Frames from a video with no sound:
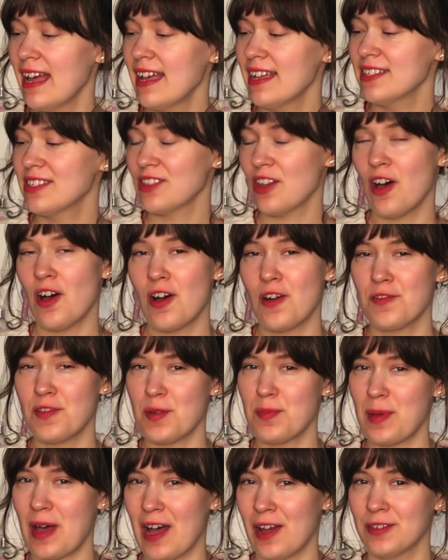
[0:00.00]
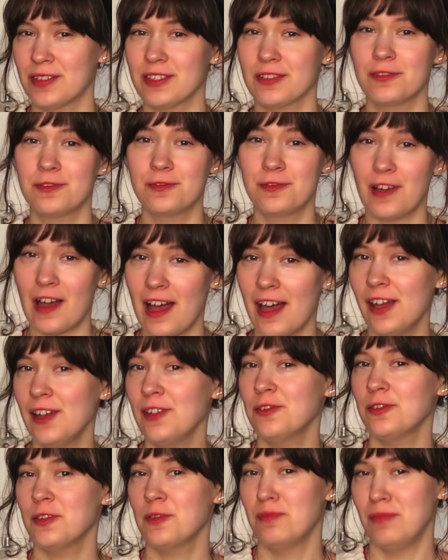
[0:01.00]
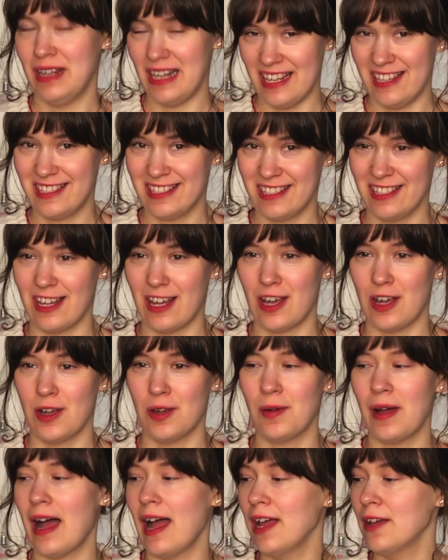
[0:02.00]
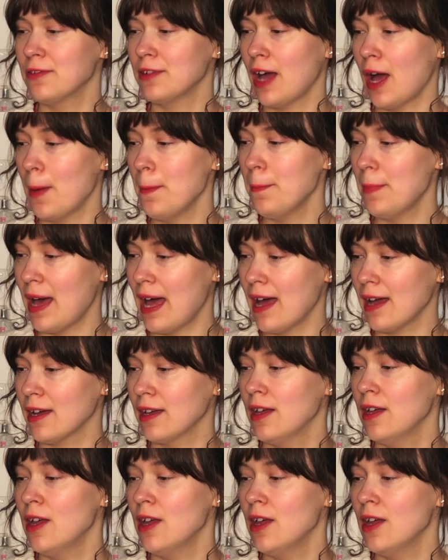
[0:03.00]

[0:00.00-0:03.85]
As of about 5 minutes ago, I have come back